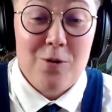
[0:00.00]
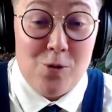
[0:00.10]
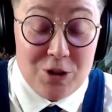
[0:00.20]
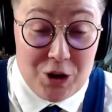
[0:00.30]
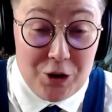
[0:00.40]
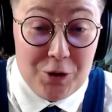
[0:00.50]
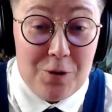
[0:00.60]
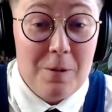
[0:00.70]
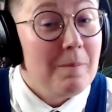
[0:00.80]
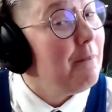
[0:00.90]
also,
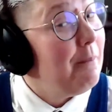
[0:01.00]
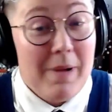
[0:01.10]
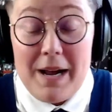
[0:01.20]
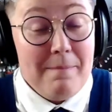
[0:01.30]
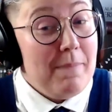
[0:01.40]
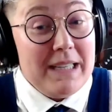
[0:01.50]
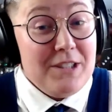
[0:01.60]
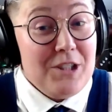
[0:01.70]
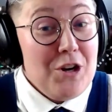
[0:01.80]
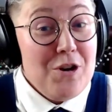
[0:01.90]

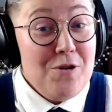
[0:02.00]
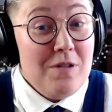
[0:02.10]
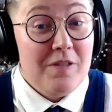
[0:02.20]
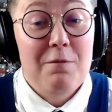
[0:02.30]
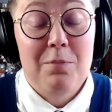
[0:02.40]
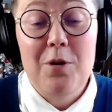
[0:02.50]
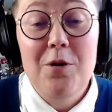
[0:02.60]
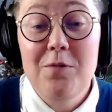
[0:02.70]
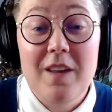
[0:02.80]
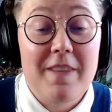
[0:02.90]
Matatū, they've
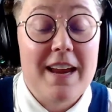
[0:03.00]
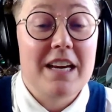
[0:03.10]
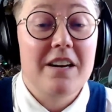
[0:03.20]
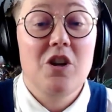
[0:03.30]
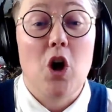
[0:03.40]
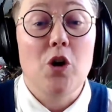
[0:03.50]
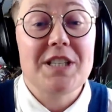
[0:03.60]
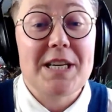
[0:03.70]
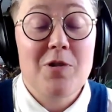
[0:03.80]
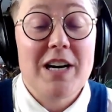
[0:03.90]
proved that they can go
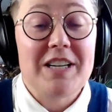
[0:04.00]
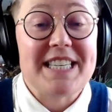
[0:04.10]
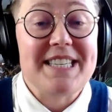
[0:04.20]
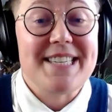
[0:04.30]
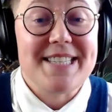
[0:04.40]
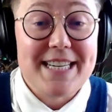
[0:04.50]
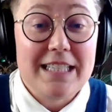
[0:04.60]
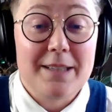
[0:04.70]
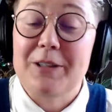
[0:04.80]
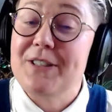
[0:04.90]
somewhere else and
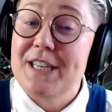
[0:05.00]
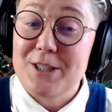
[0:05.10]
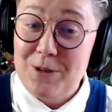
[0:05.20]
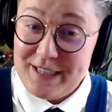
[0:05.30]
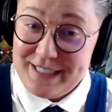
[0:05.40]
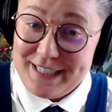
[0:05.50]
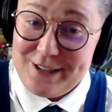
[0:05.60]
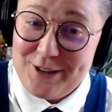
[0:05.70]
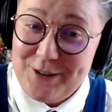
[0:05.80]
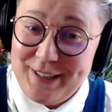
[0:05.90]
steal it, because that's what they did
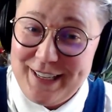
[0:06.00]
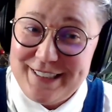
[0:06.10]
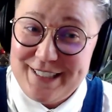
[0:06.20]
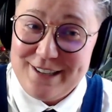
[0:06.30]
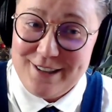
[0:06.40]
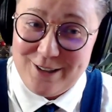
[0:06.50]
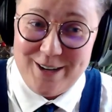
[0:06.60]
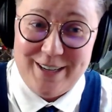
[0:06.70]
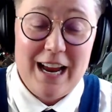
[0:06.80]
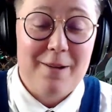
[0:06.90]
in
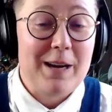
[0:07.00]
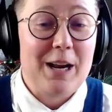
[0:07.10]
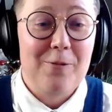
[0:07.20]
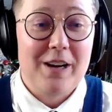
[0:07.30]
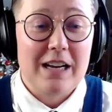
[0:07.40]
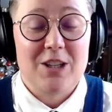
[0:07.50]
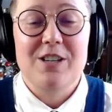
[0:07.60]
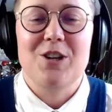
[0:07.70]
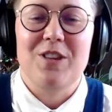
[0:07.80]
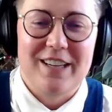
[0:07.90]
2003. I mean,
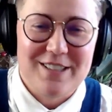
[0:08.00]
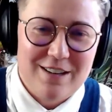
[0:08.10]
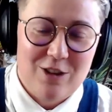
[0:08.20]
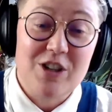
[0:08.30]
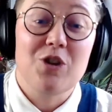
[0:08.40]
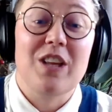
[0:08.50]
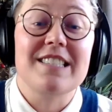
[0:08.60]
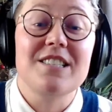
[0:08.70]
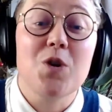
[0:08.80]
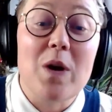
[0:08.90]

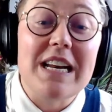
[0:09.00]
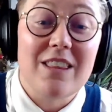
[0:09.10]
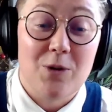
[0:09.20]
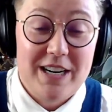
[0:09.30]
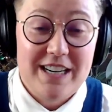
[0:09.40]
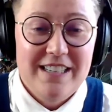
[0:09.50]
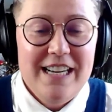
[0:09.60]
2023,